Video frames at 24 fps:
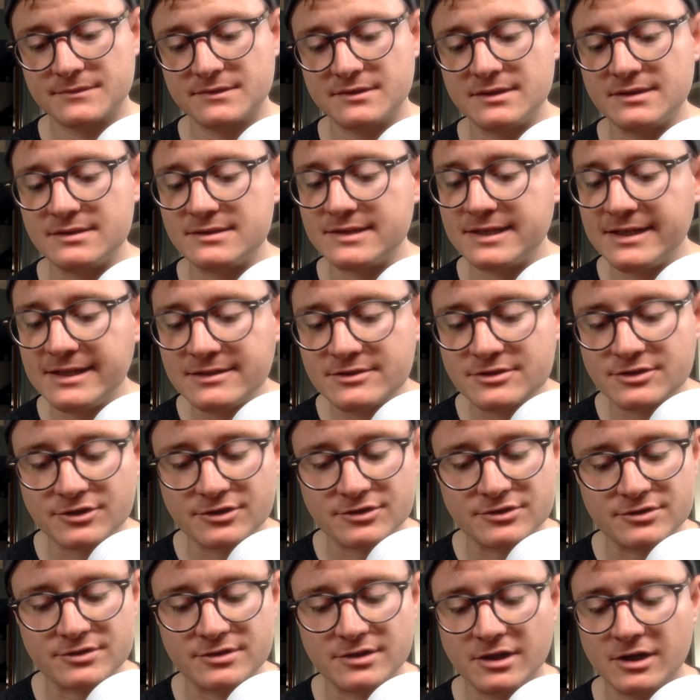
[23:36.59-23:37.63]
The
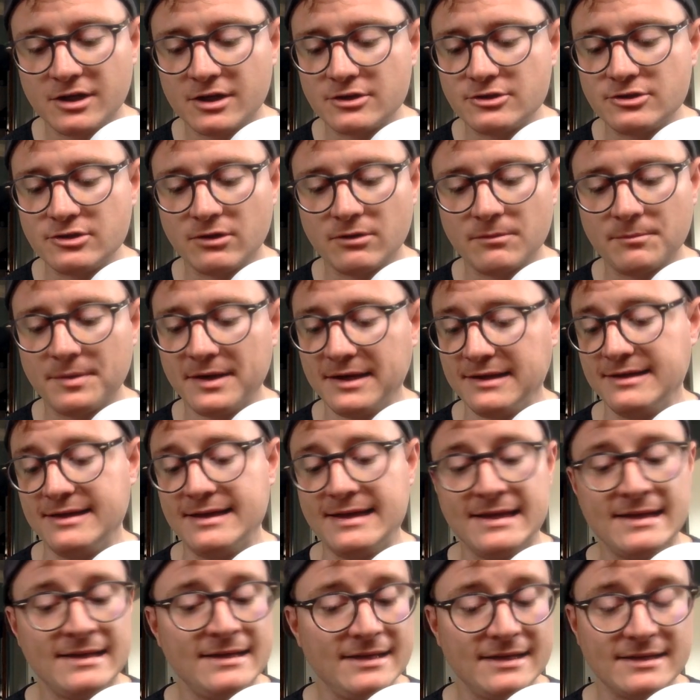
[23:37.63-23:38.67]
teachers don't pay
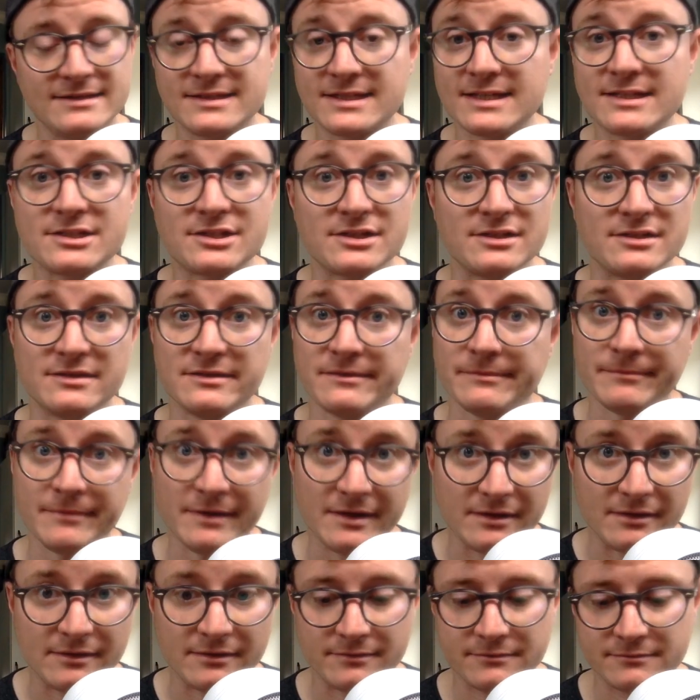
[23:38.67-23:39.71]
any attention to
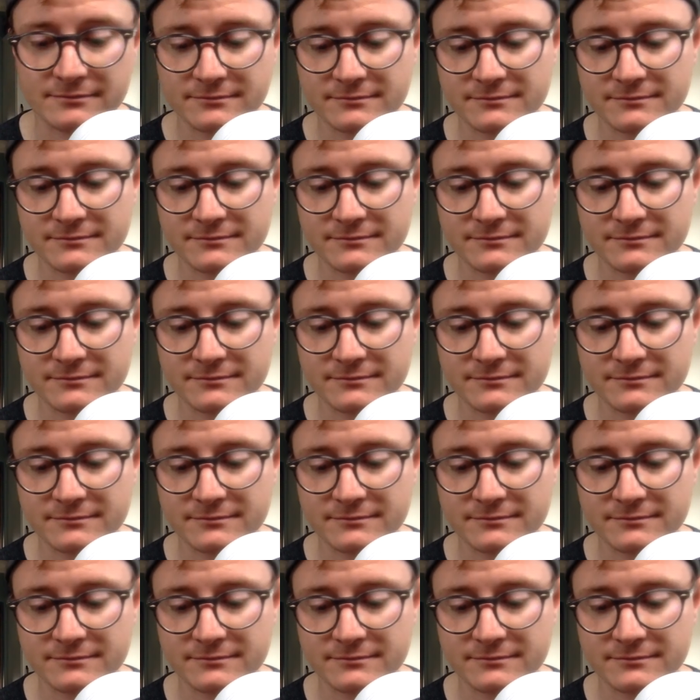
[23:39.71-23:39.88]
me.